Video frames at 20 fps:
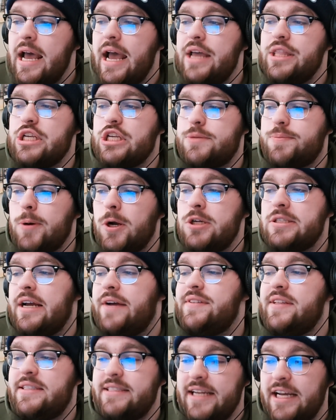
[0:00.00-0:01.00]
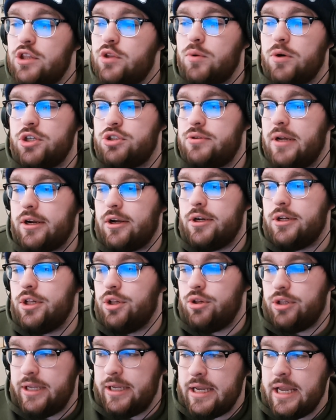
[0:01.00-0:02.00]
And the Spurs have the 10th worst record in
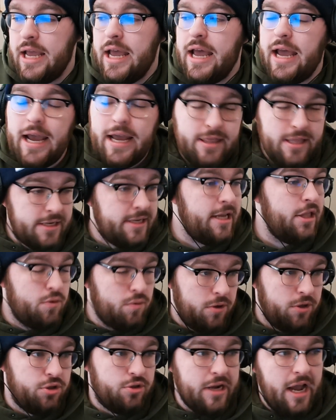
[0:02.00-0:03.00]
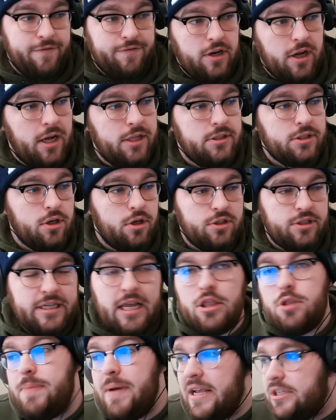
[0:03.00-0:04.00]
the league and the 10th worst draft odds, or
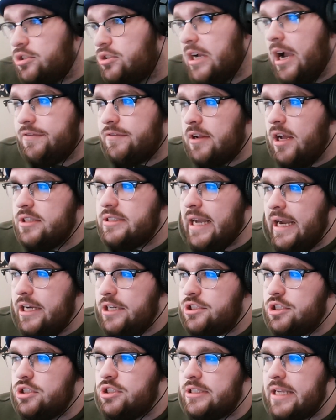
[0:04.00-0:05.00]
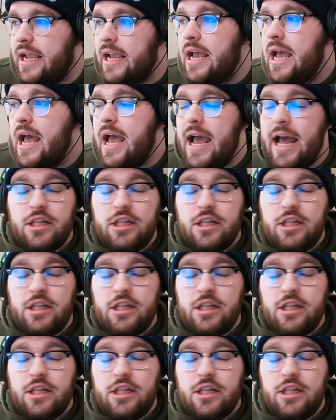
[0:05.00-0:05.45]
10th best draft odds, I should say.